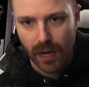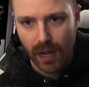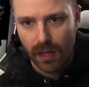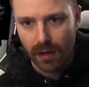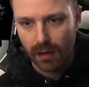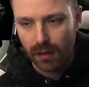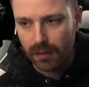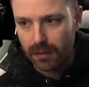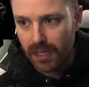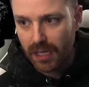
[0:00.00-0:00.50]
My
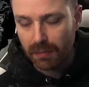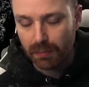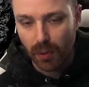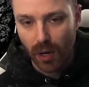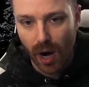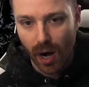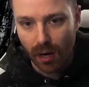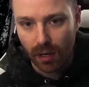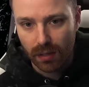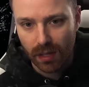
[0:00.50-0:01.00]
inner Deep
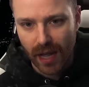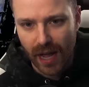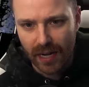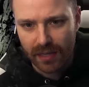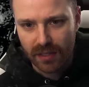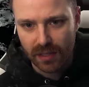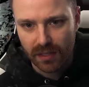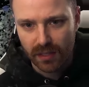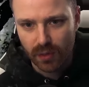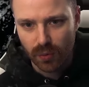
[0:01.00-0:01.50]
Rock
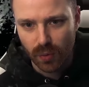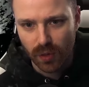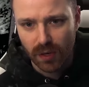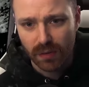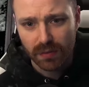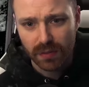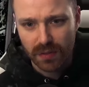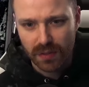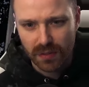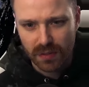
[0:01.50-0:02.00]
Galactic
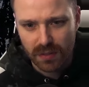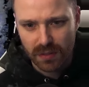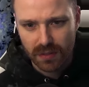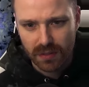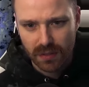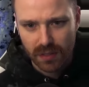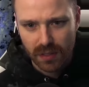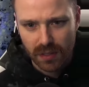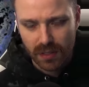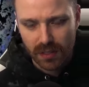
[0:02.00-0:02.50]
dwarf
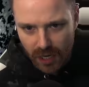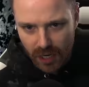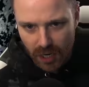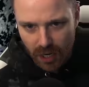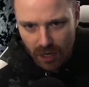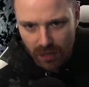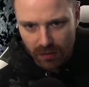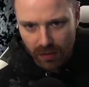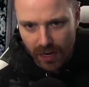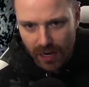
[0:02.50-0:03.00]
is very
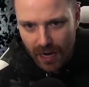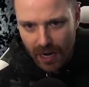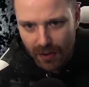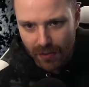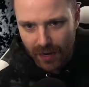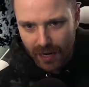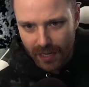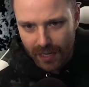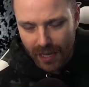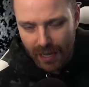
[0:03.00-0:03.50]
hurt right
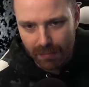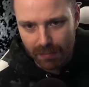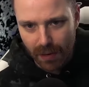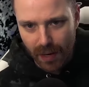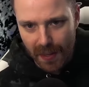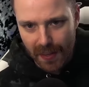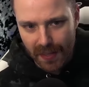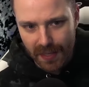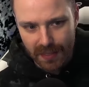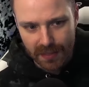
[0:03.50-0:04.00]
now that I can't
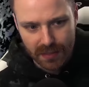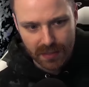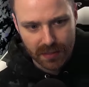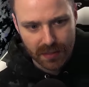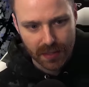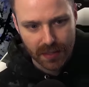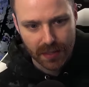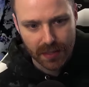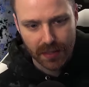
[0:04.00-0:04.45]
mine this.